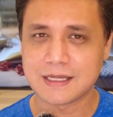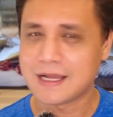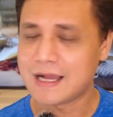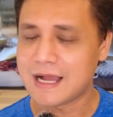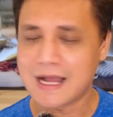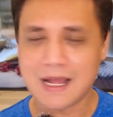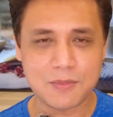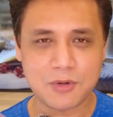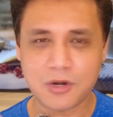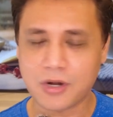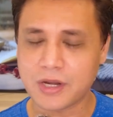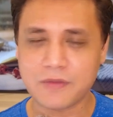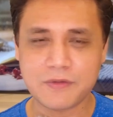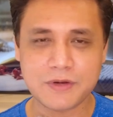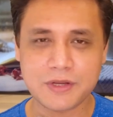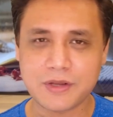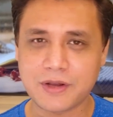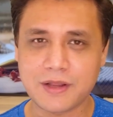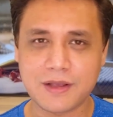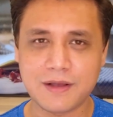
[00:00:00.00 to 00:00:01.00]
I'm not
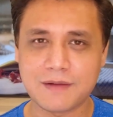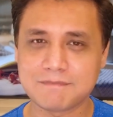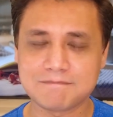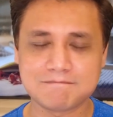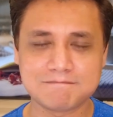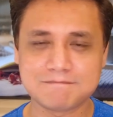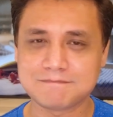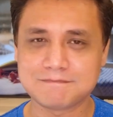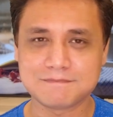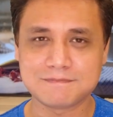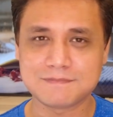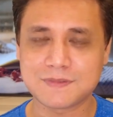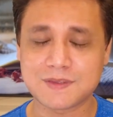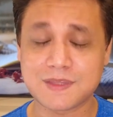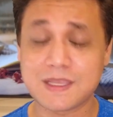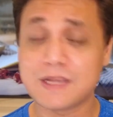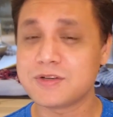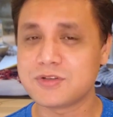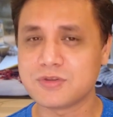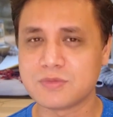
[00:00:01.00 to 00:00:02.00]
even gonna
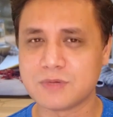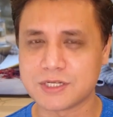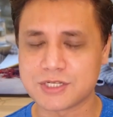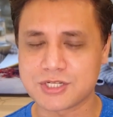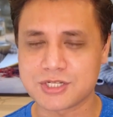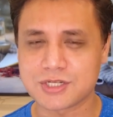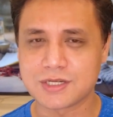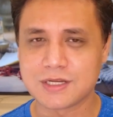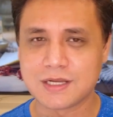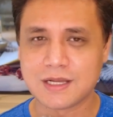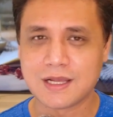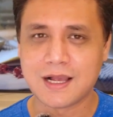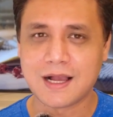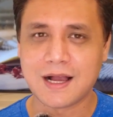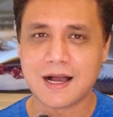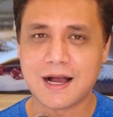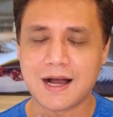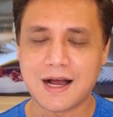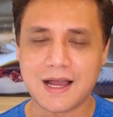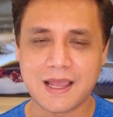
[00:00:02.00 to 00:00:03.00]
think too much.
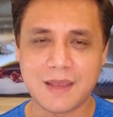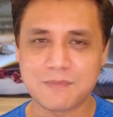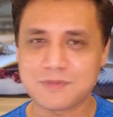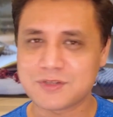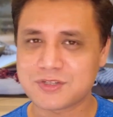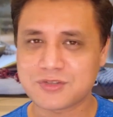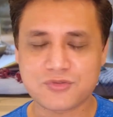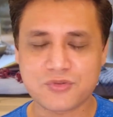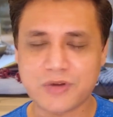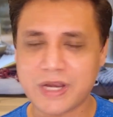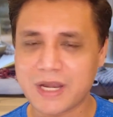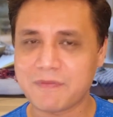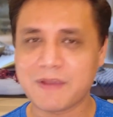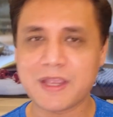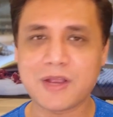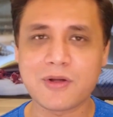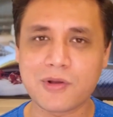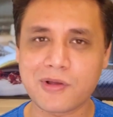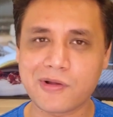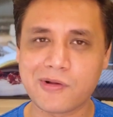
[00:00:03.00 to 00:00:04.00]
I am straight away
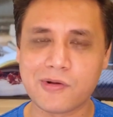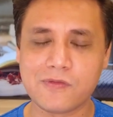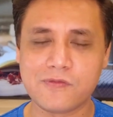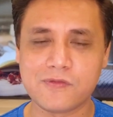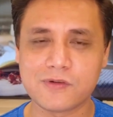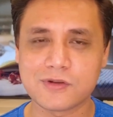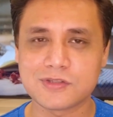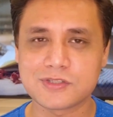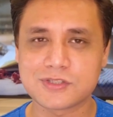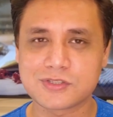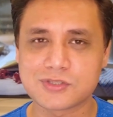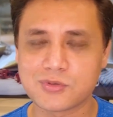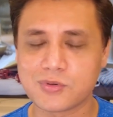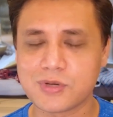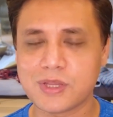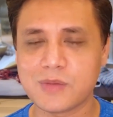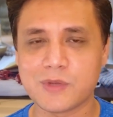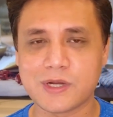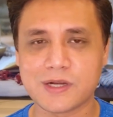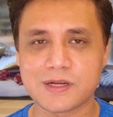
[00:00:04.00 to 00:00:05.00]
gonna go for the
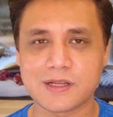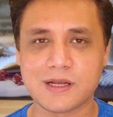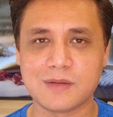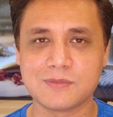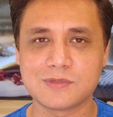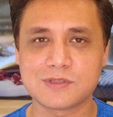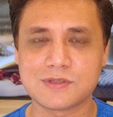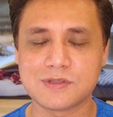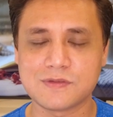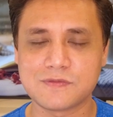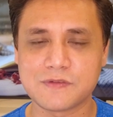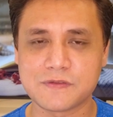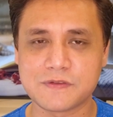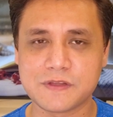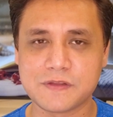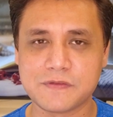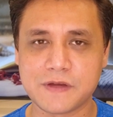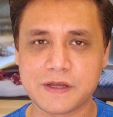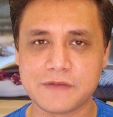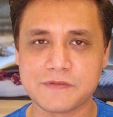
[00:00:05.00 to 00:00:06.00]
Sony when it comes to the
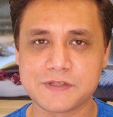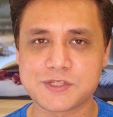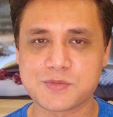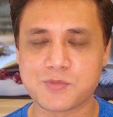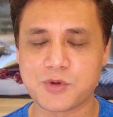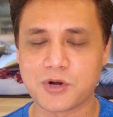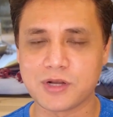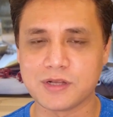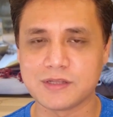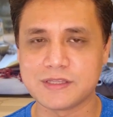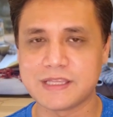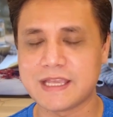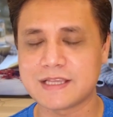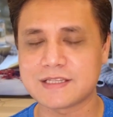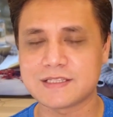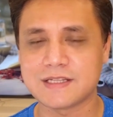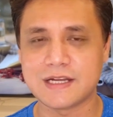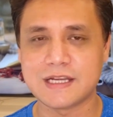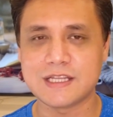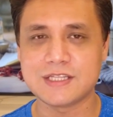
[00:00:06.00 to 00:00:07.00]
55-inch model. The
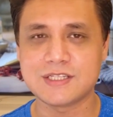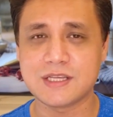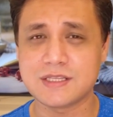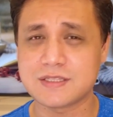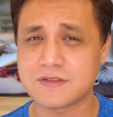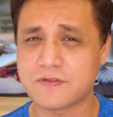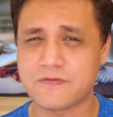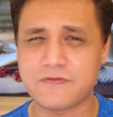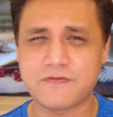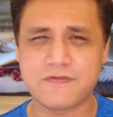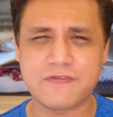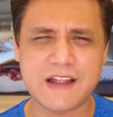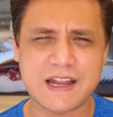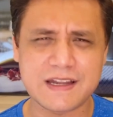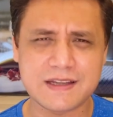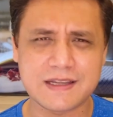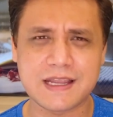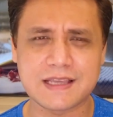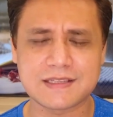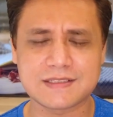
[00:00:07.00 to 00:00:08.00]
X90J is a
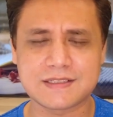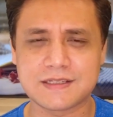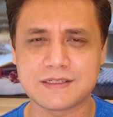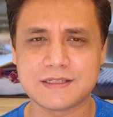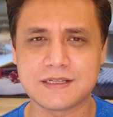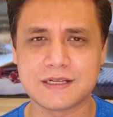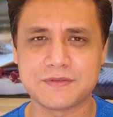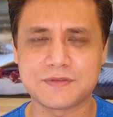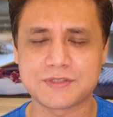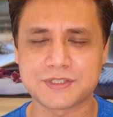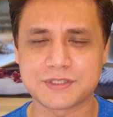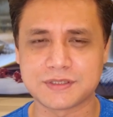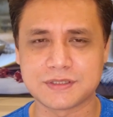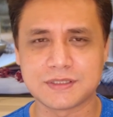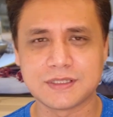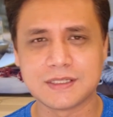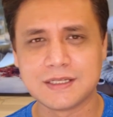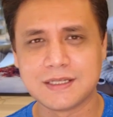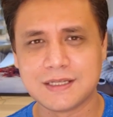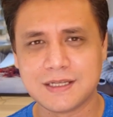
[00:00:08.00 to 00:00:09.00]
fantastic television,
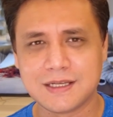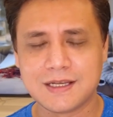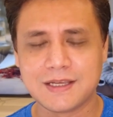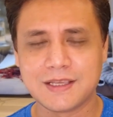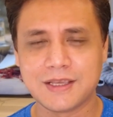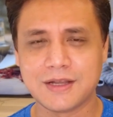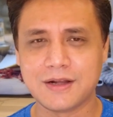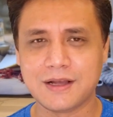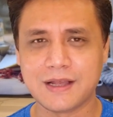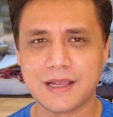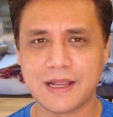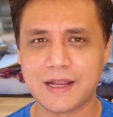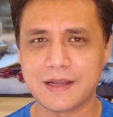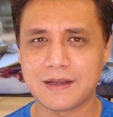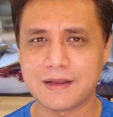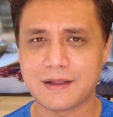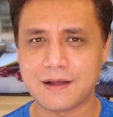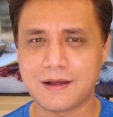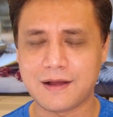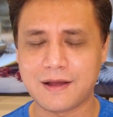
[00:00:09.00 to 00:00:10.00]

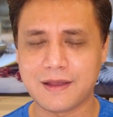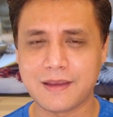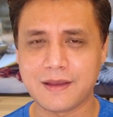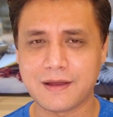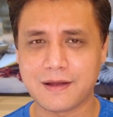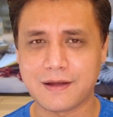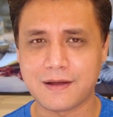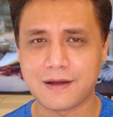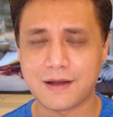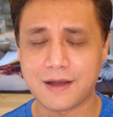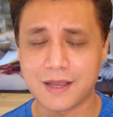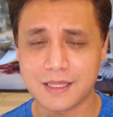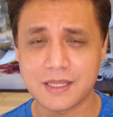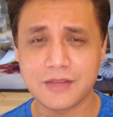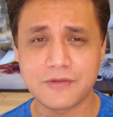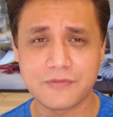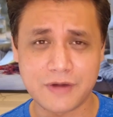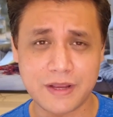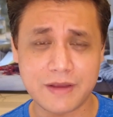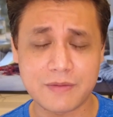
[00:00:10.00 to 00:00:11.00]
and I
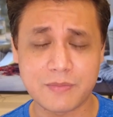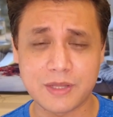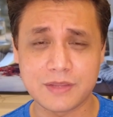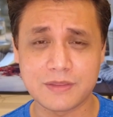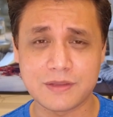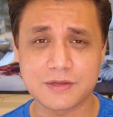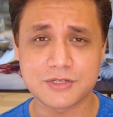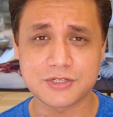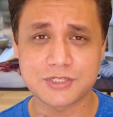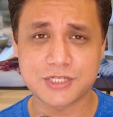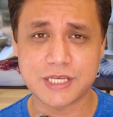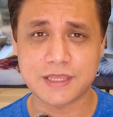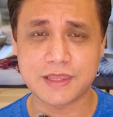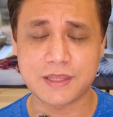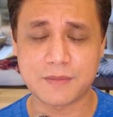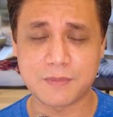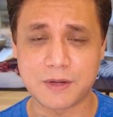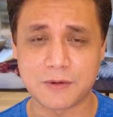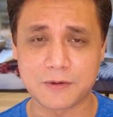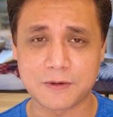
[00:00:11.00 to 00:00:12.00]
highly recommend that you check
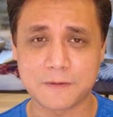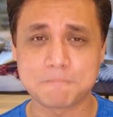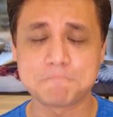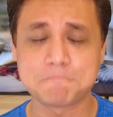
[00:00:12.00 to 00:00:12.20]
them out.